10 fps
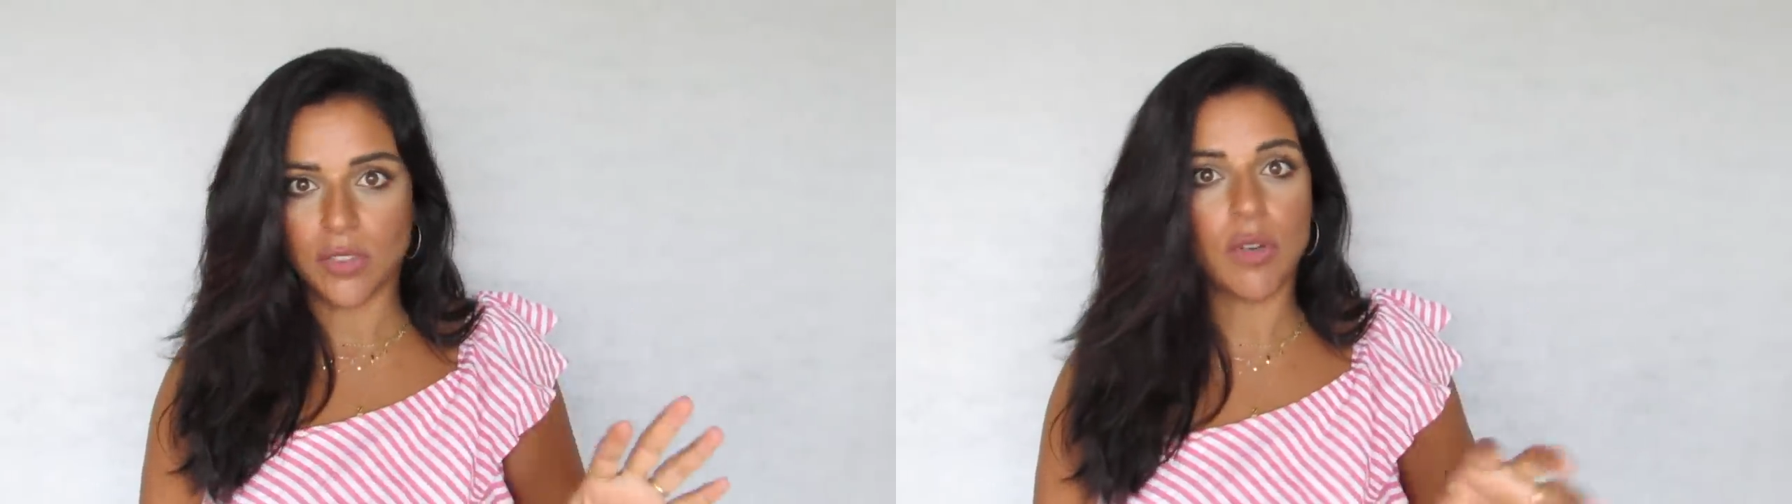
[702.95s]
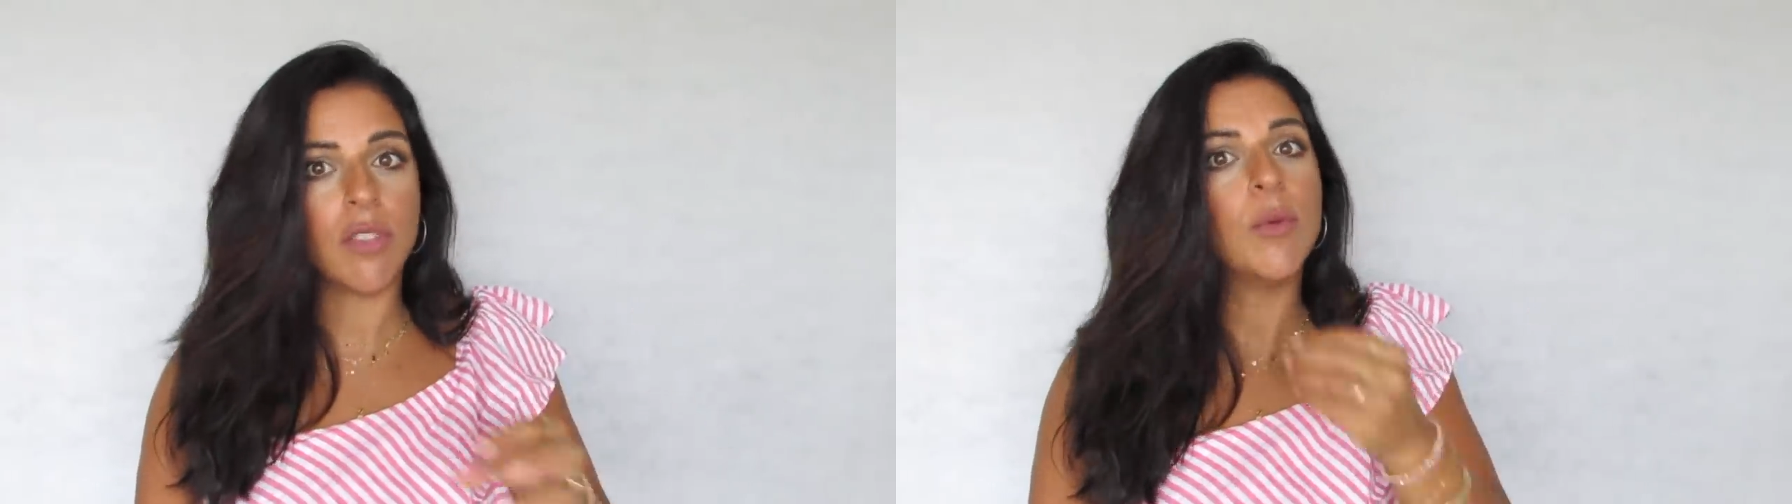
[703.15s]

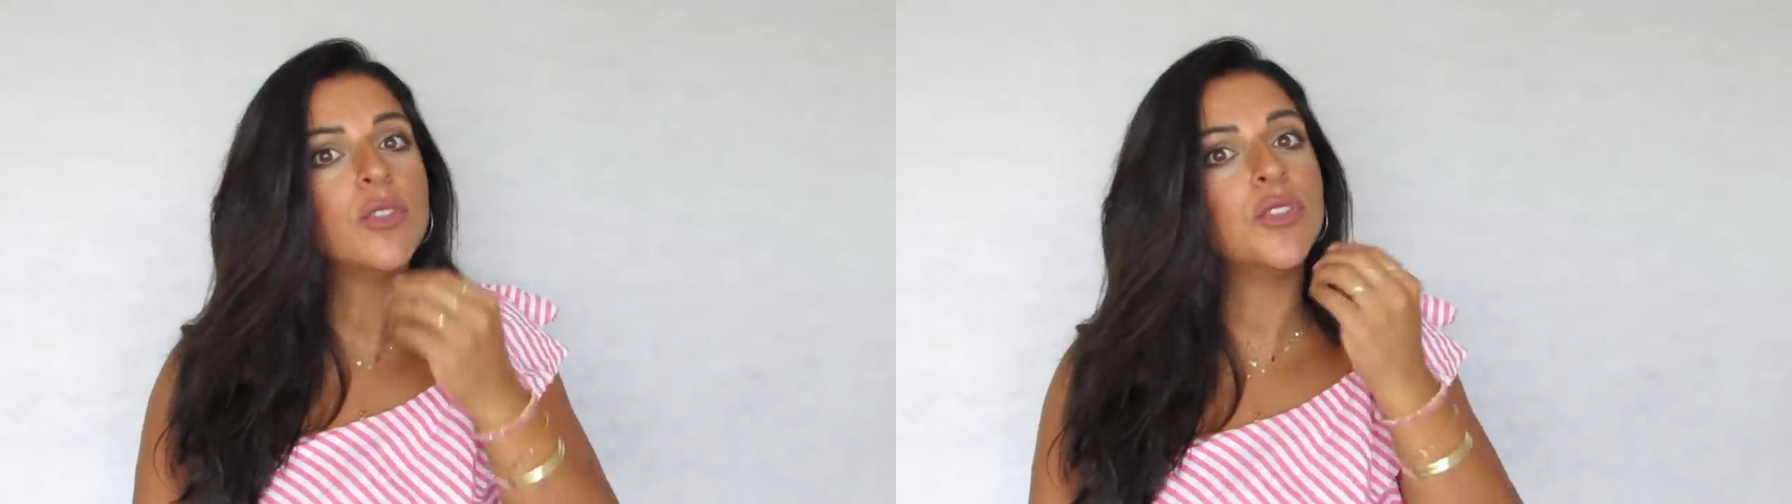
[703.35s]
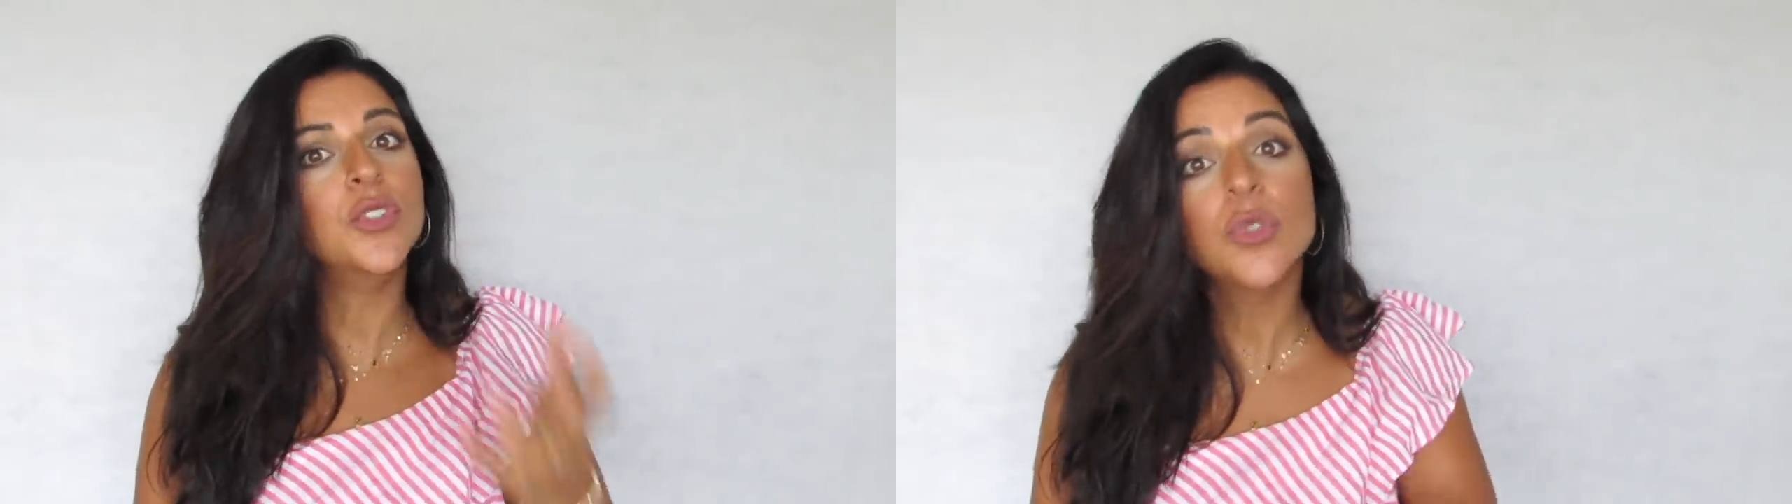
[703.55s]
or the
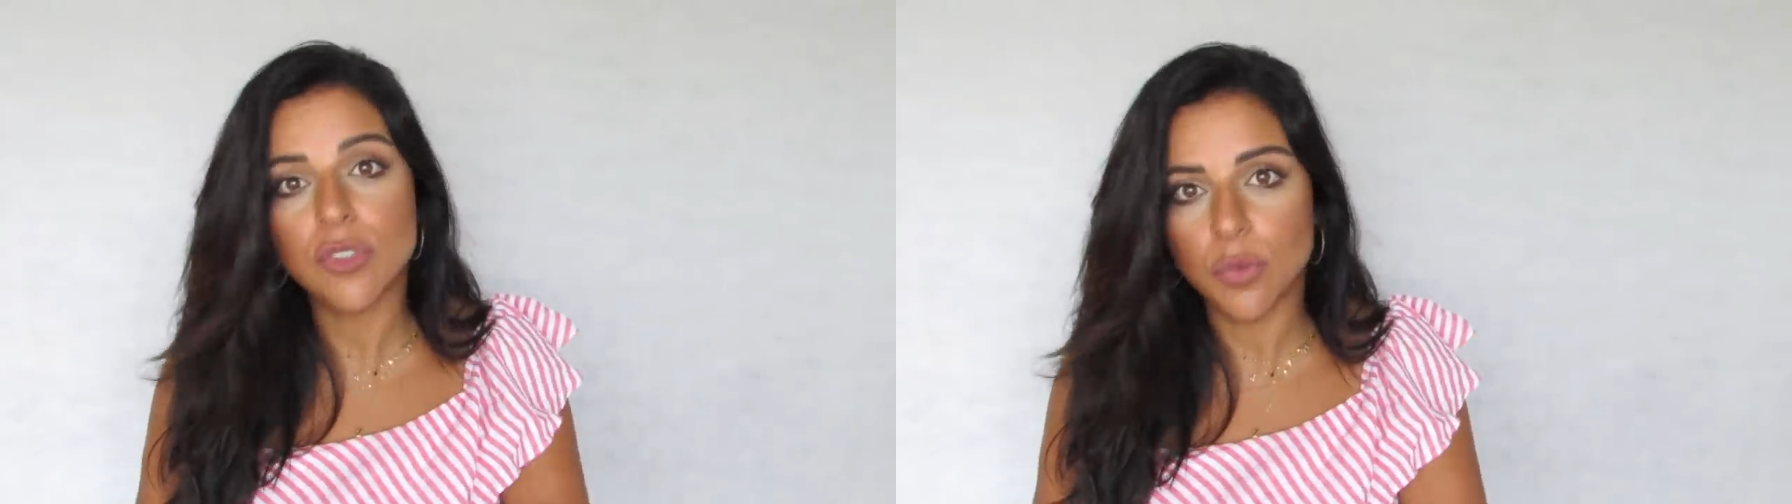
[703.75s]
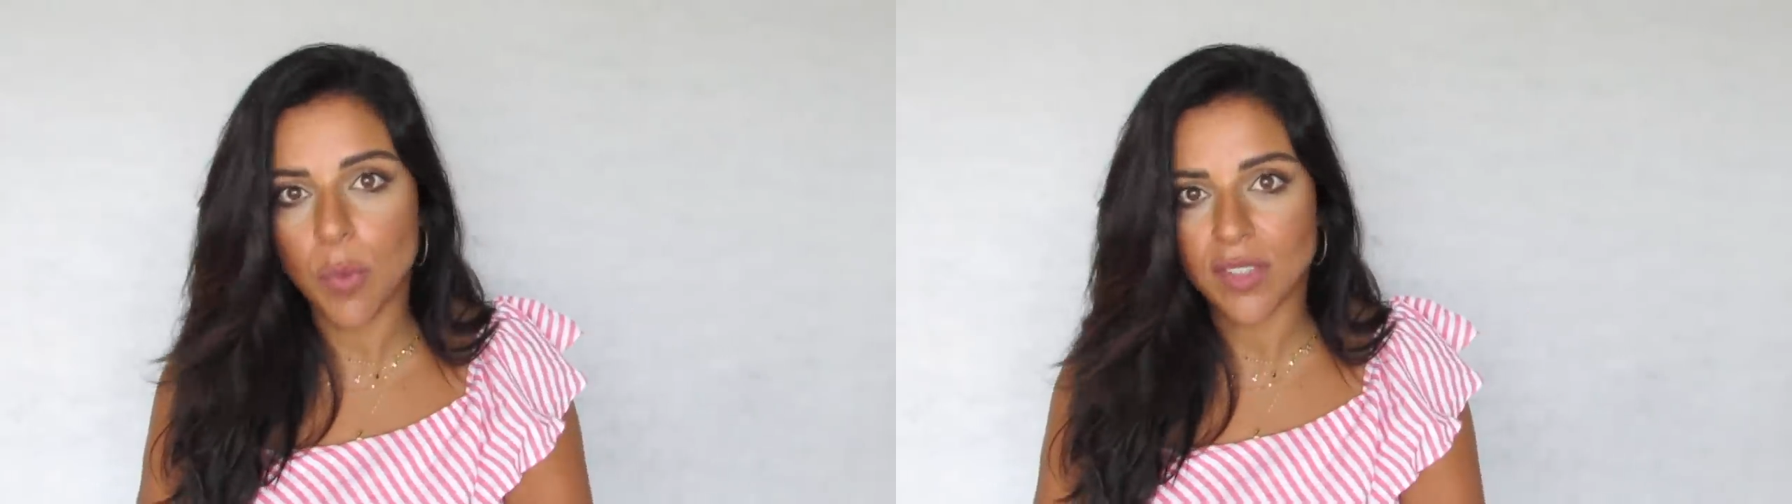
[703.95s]
most
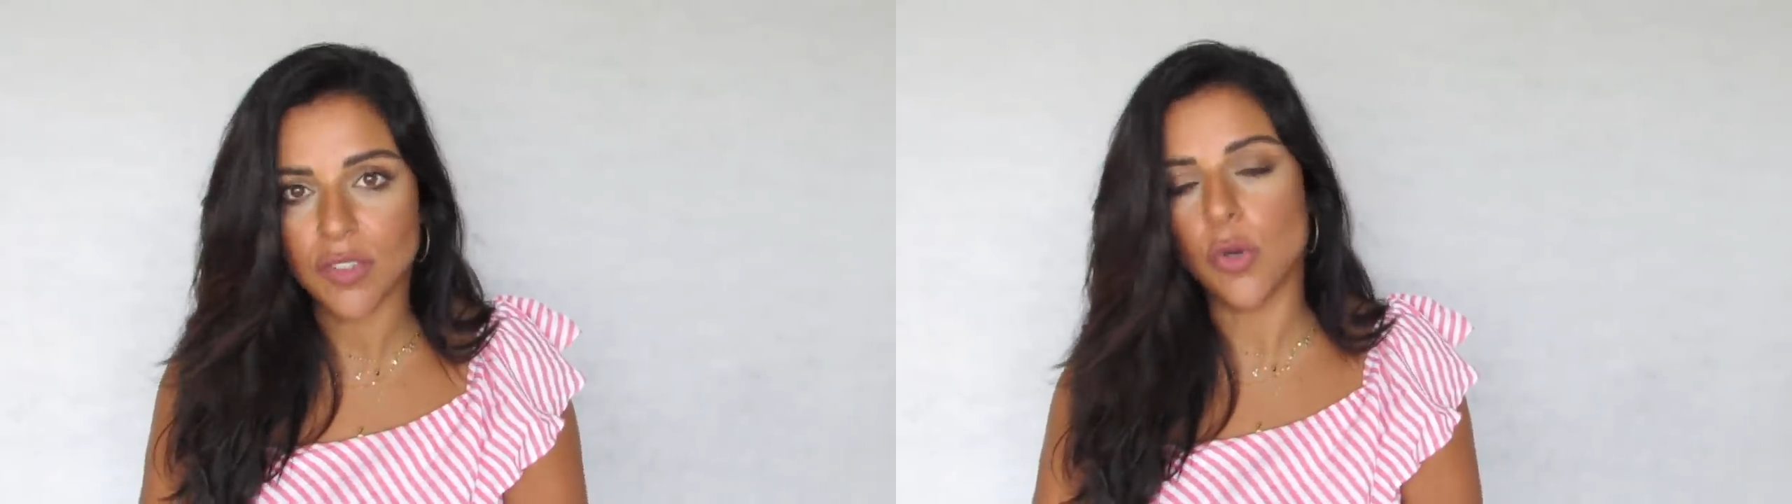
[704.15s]
used ones,